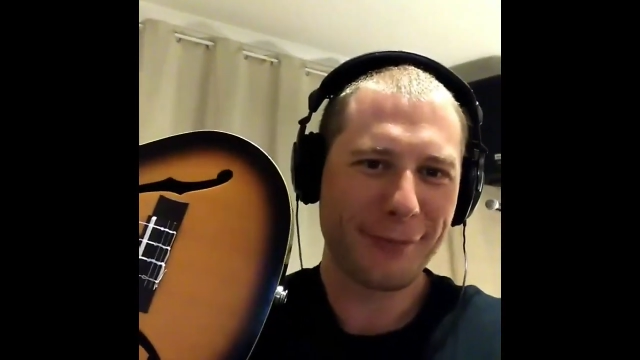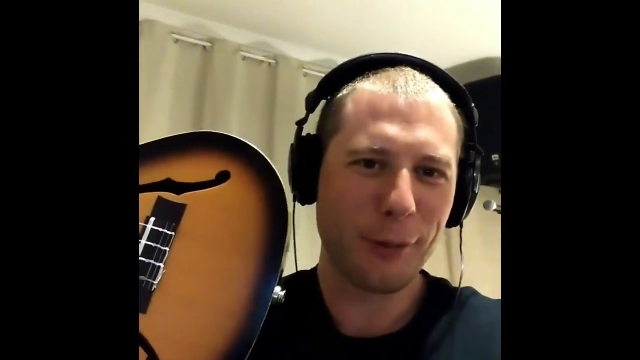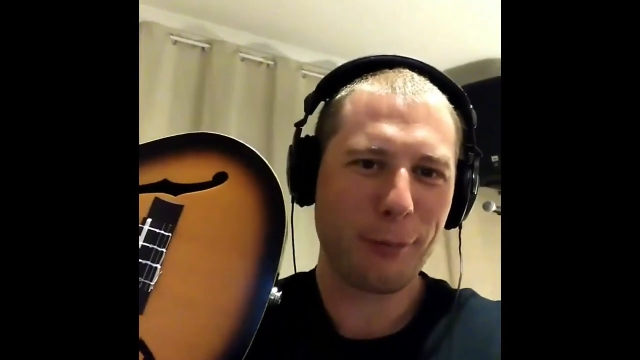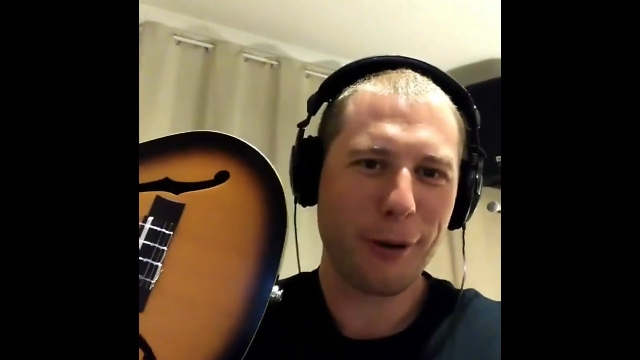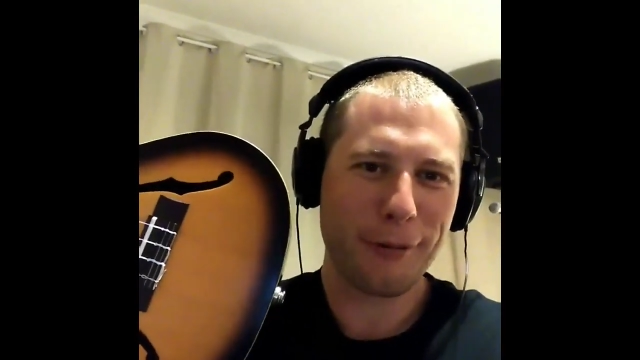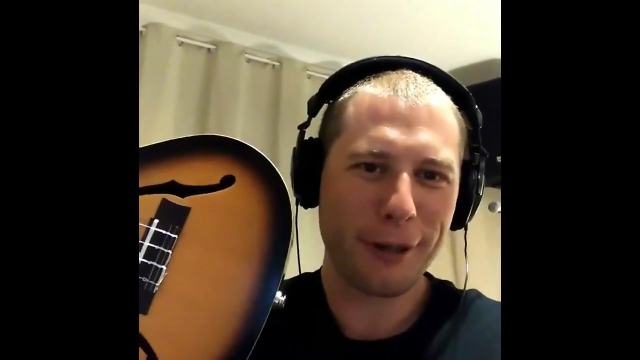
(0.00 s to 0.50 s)

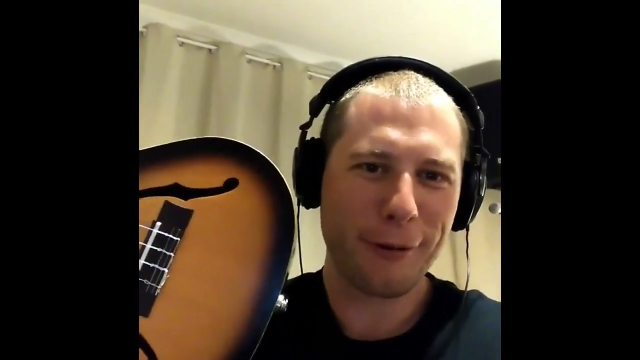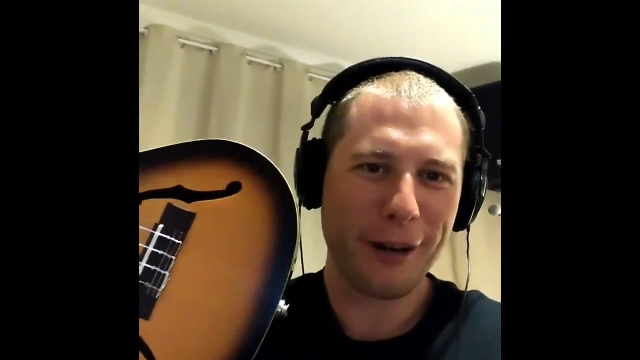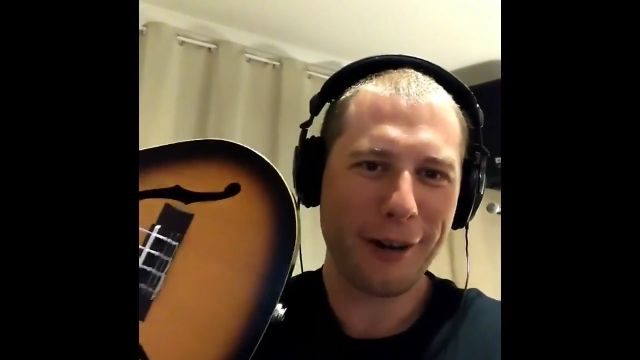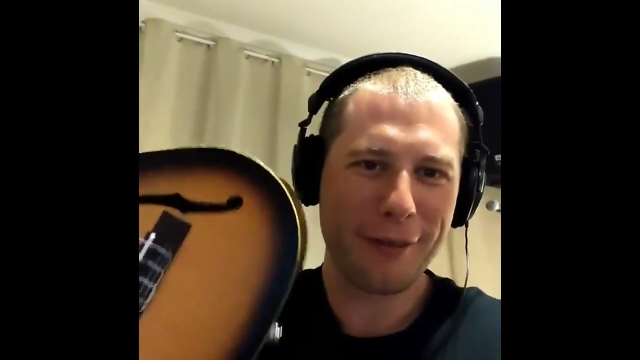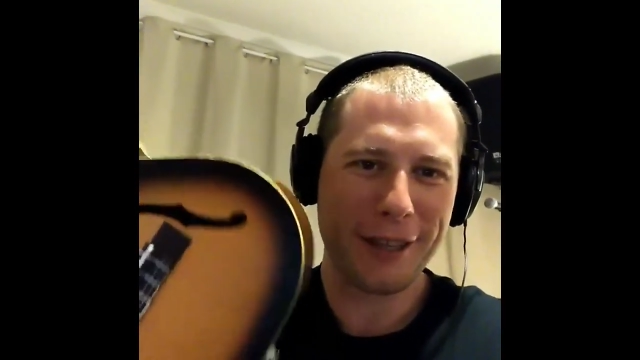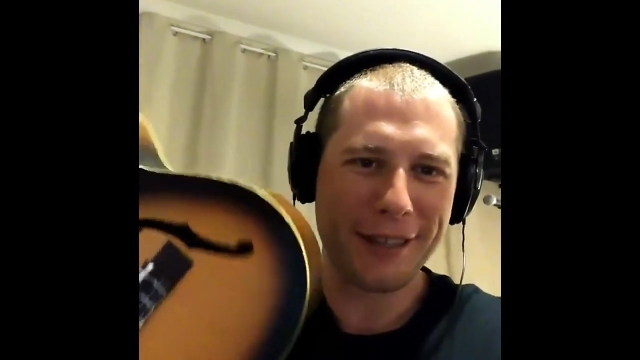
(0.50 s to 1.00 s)
You're probably
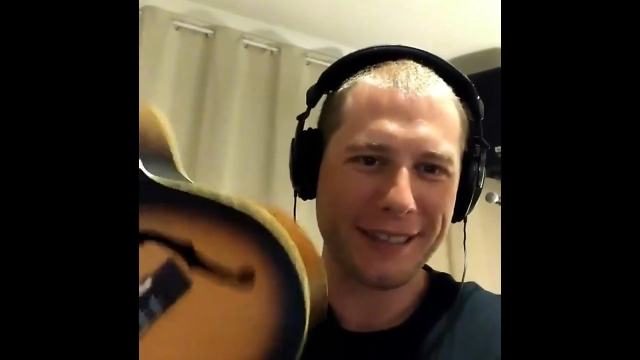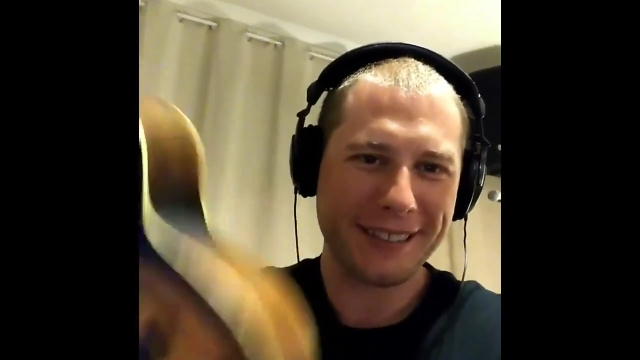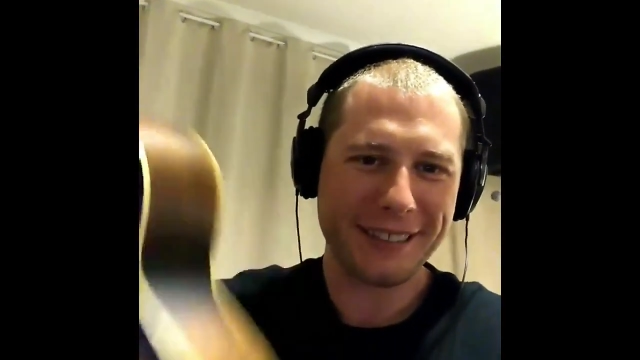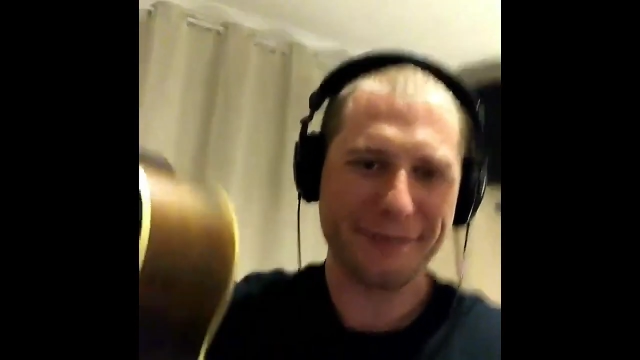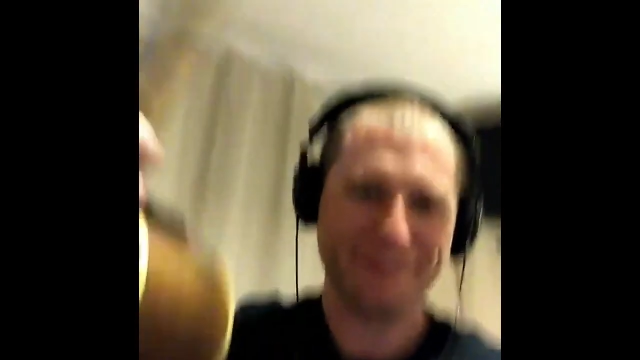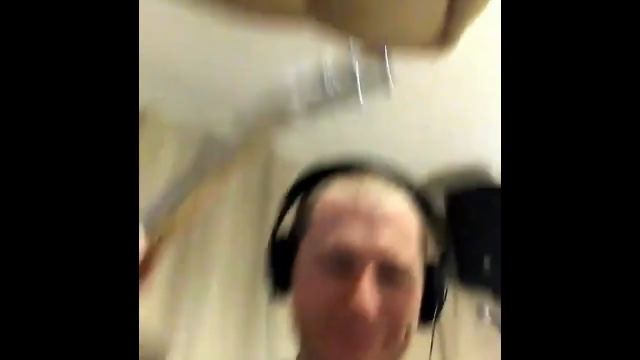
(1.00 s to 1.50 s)
aware of
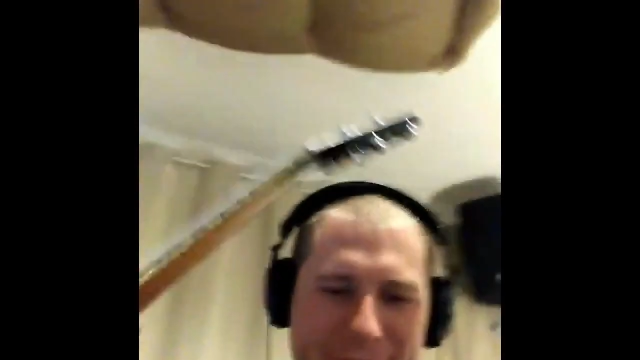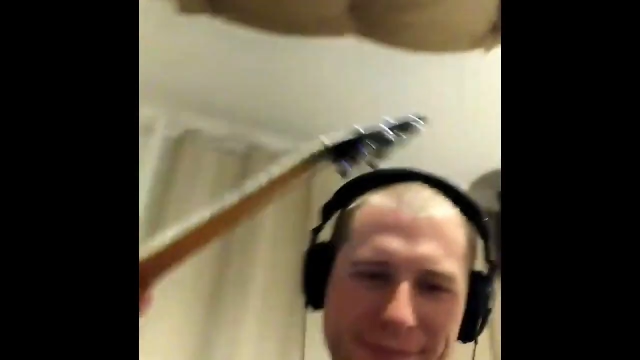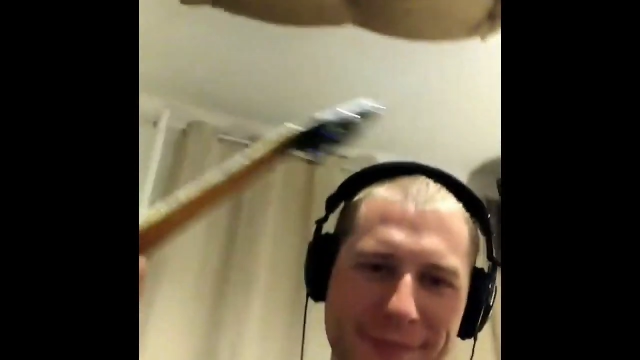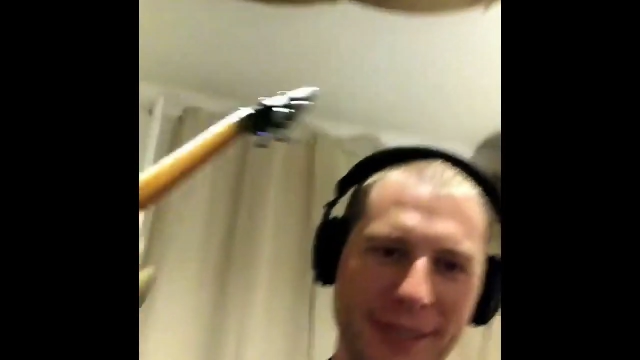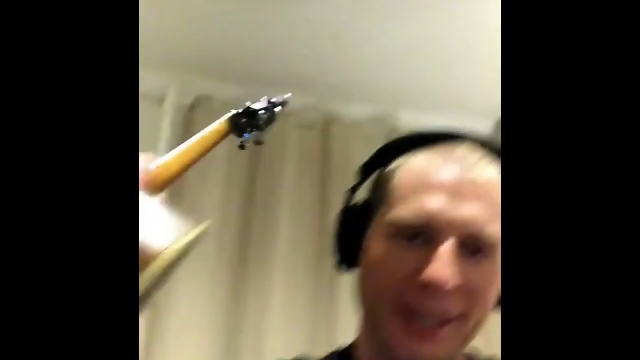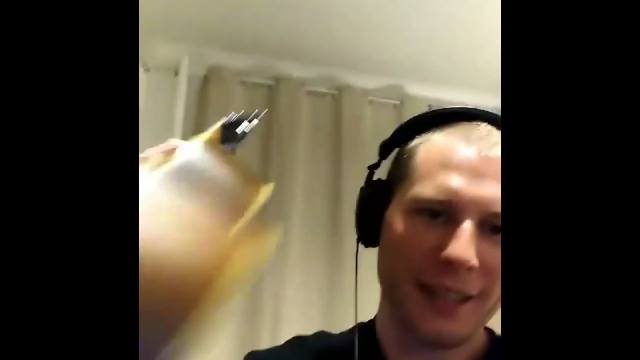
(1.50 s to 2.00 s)
this.
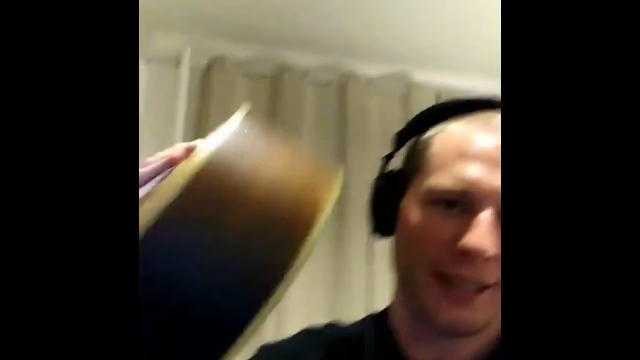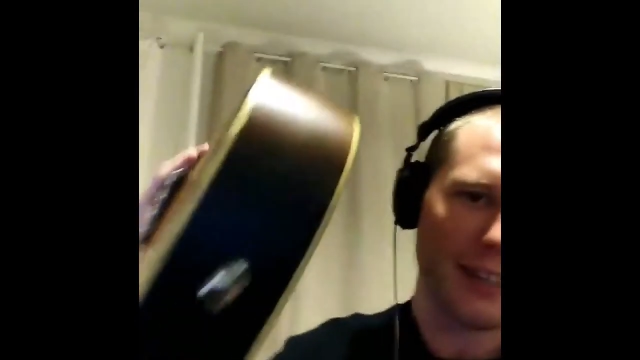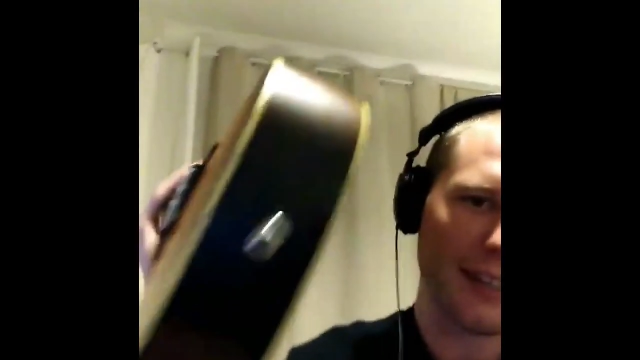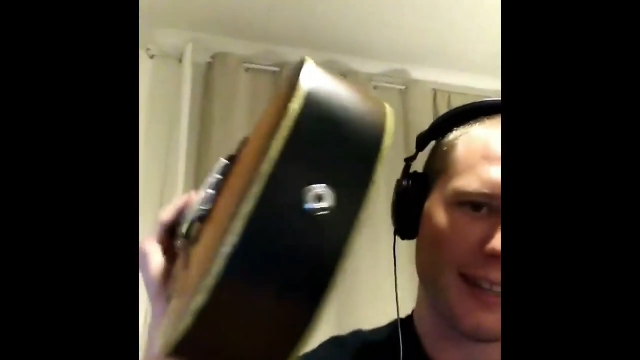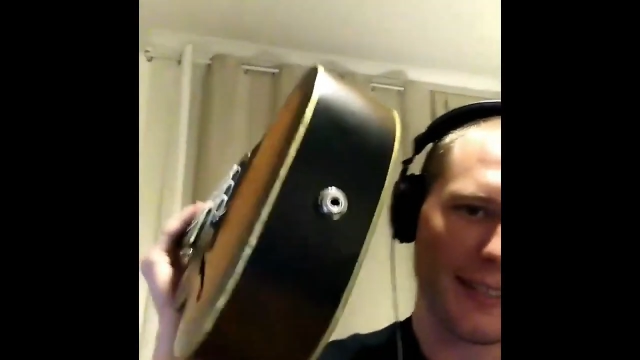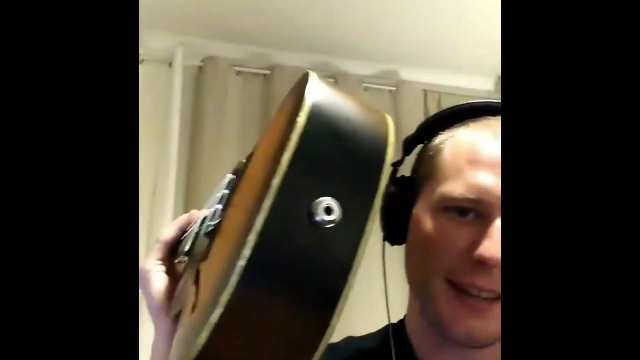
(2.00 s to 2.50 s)

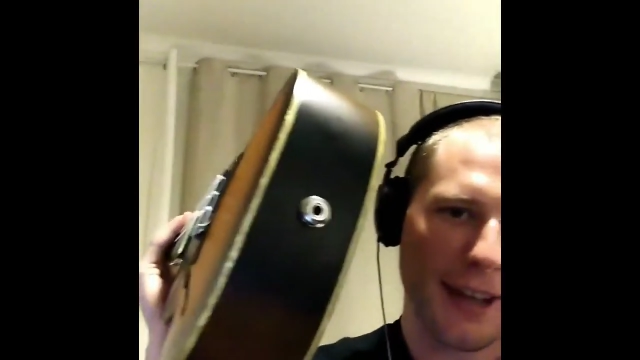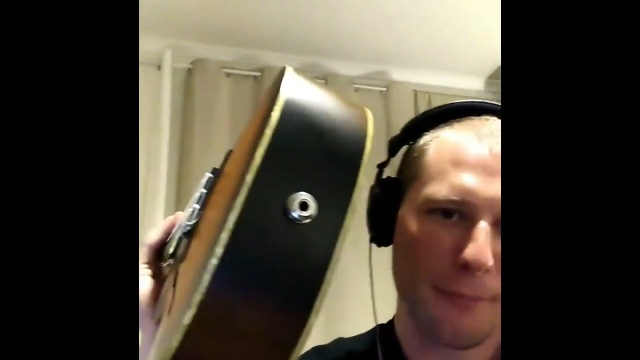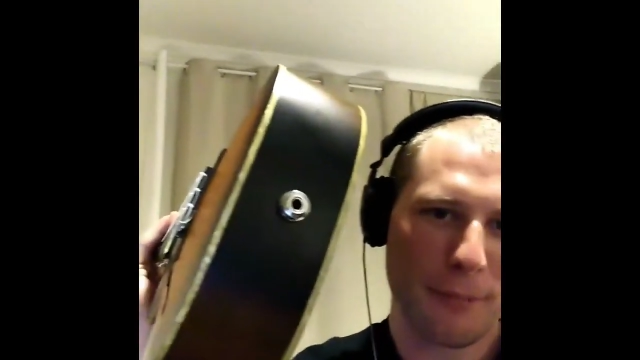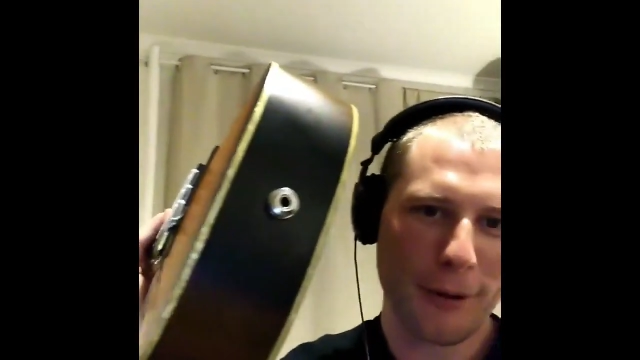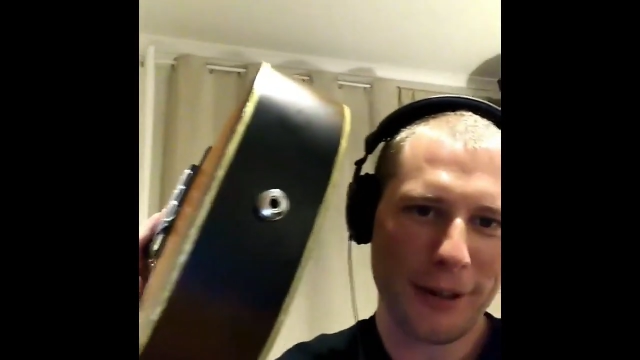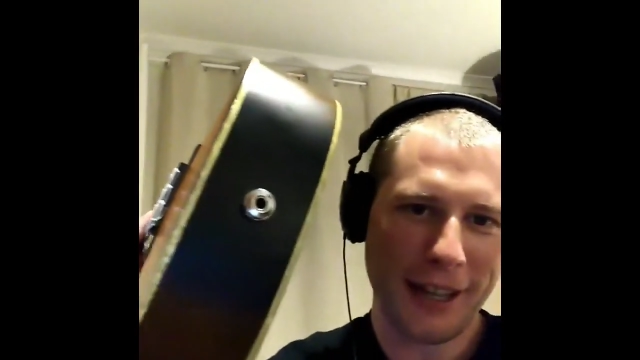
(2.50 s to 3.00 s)
It has an
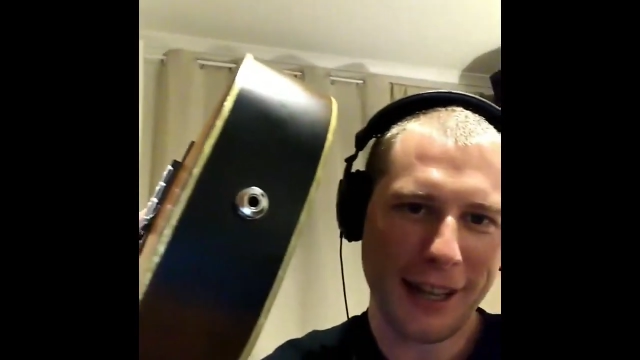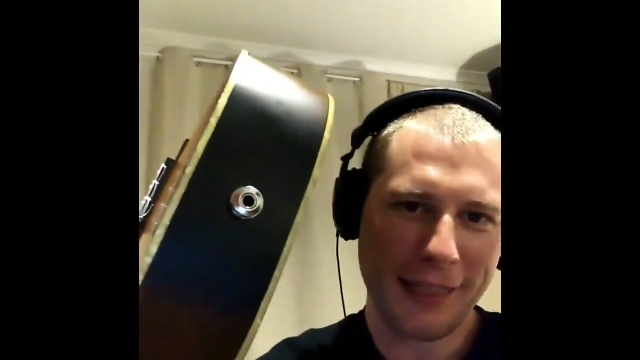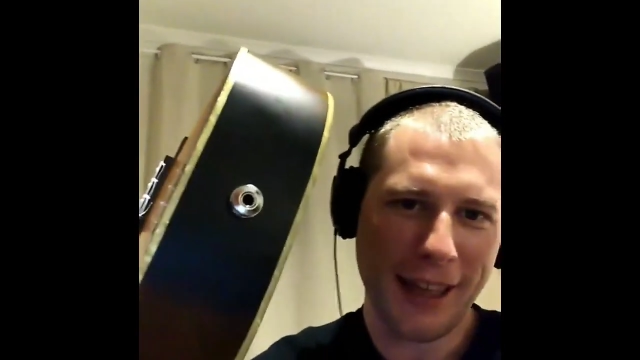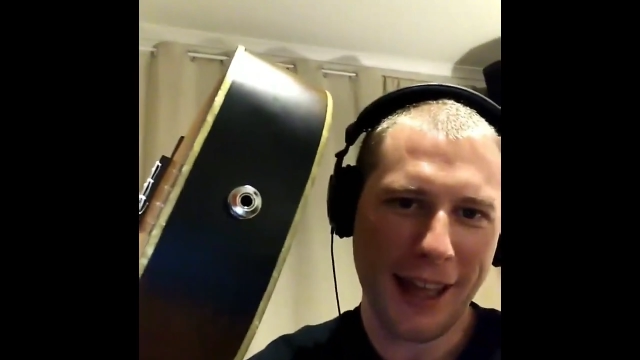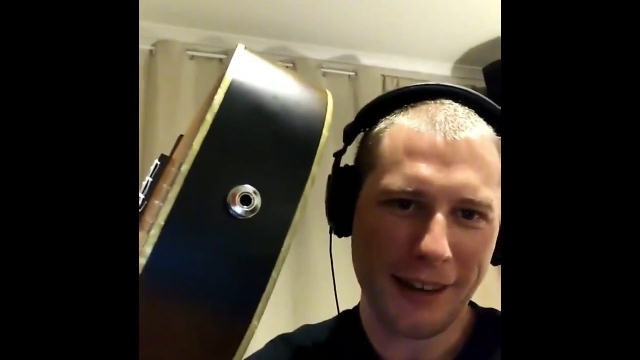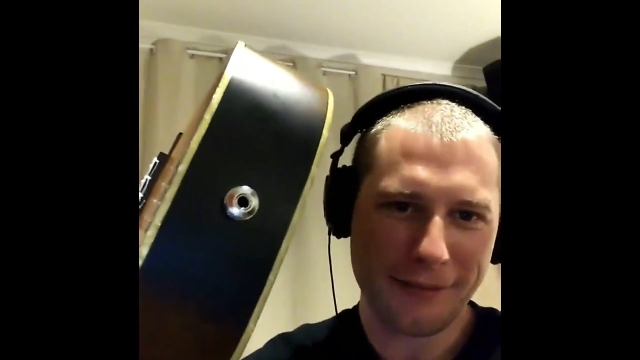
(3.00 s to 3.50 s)
output
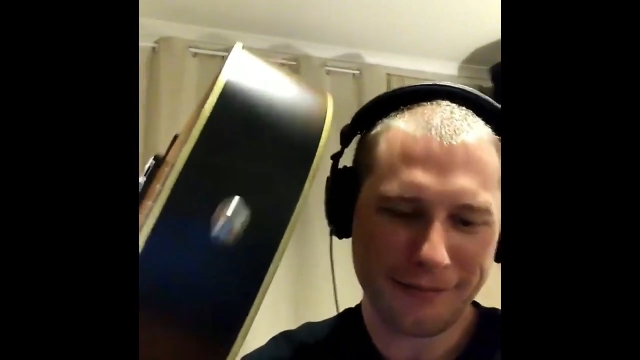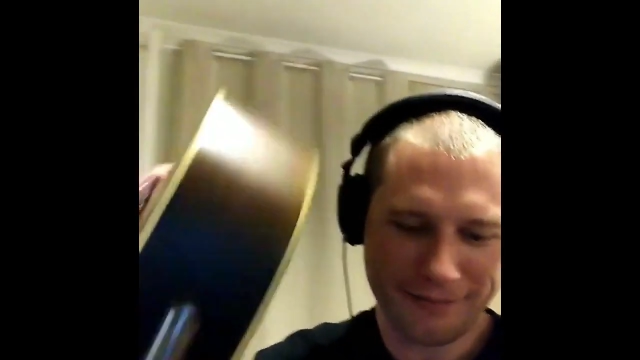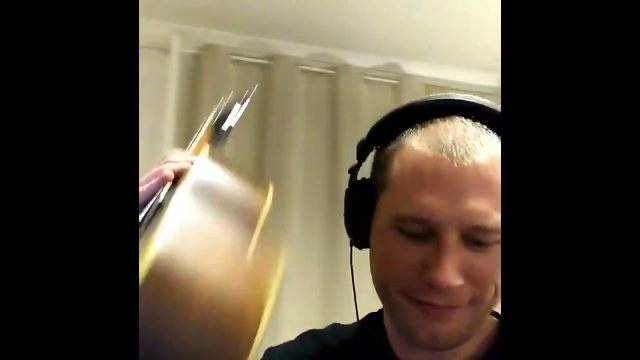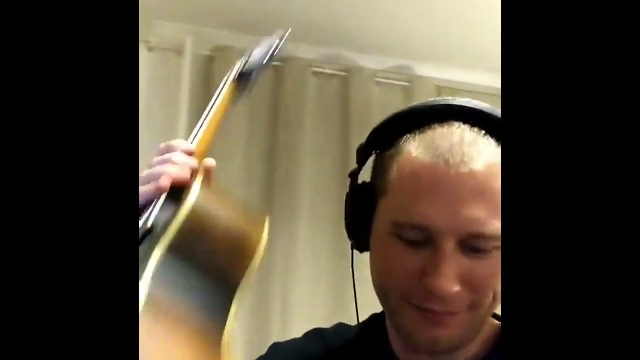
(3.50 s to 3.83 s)
like that.